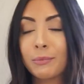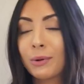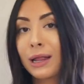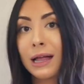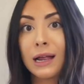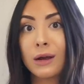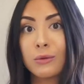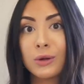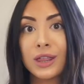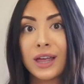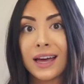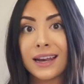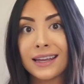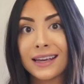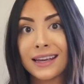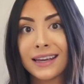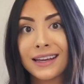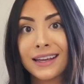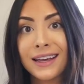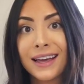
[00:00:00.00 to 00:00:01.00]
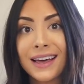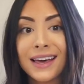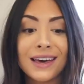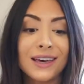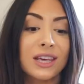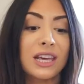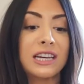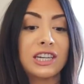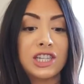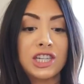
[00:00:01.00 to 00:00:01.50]
playing with Honey,
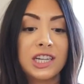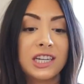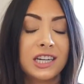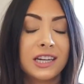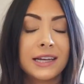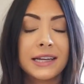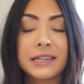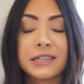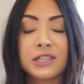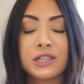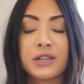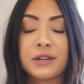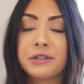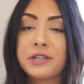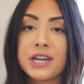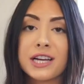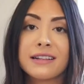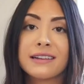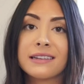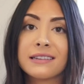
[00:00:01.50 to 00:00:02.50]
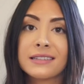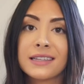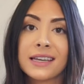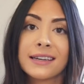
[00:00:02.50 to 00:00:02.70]
like she gets so jealous.